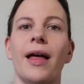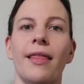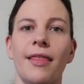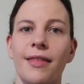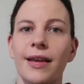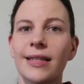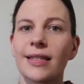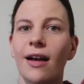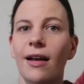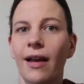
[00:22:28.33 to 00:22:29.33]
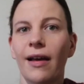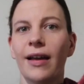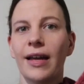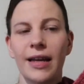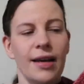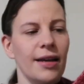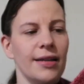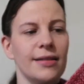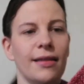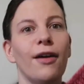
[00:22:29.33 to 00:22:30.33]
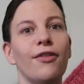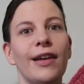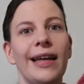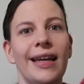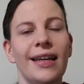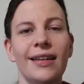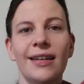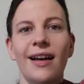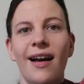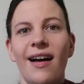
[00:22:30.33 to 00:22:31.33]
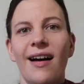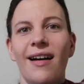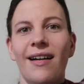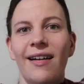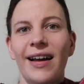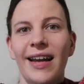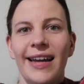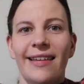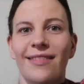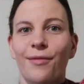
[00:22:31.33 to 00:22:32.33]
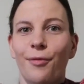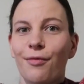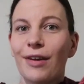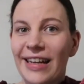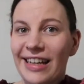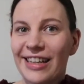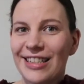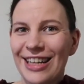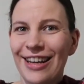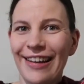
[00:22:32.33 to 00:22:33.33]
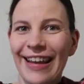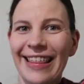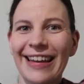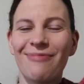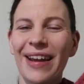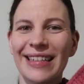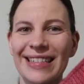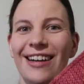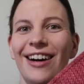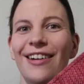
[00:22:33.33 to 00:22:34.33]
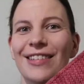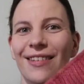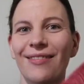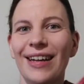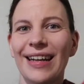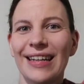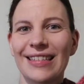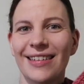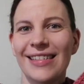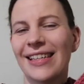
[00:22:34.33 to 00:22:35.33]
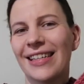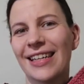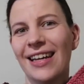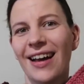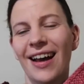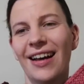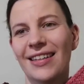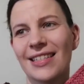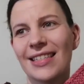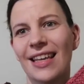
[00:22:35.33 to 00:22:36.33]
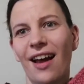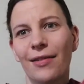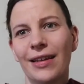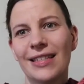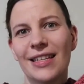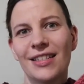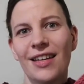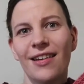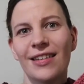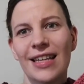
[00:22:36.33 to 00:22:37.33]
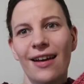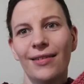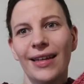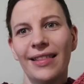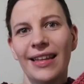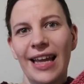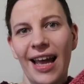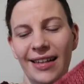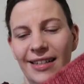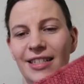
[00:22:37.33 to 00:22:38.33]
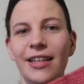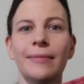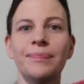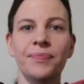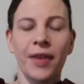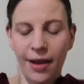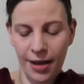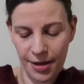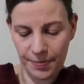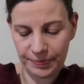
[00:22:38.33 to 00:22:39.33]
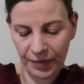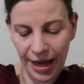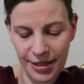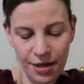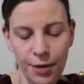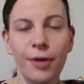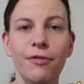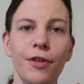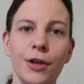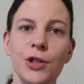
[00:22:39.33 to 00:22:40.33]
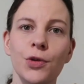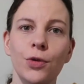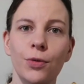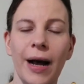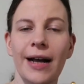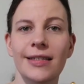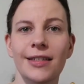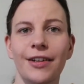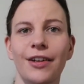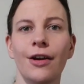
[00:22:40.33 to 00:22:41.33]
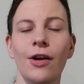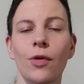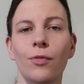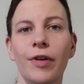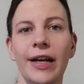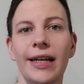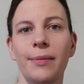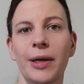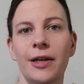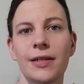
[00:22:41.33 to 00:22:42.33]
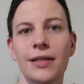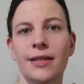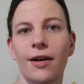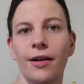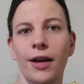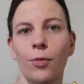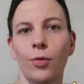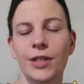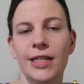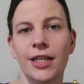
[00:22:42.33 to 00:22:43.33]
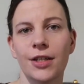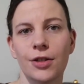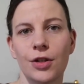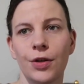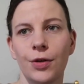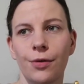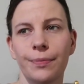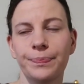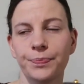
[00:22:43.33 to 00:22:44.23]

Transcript: This colour is lovely. I really could do with a pink scarf, so I'm really excited to see how this turns out in the end. And I went for the shawl pattern really because I wanted to